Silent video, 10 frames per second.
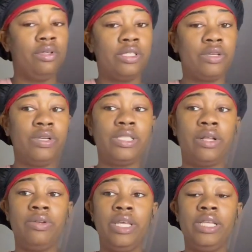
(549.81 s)
So it's
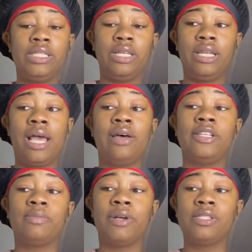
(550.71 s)
no need to allow
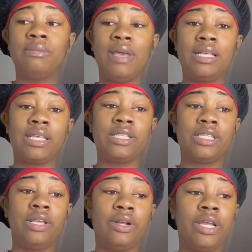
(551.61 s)
this person back
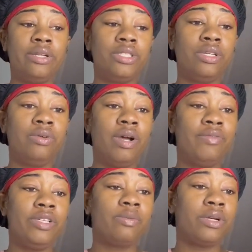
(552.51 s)
into your energy, whoever
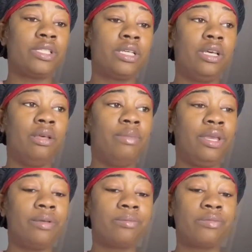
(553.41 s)
this person could be.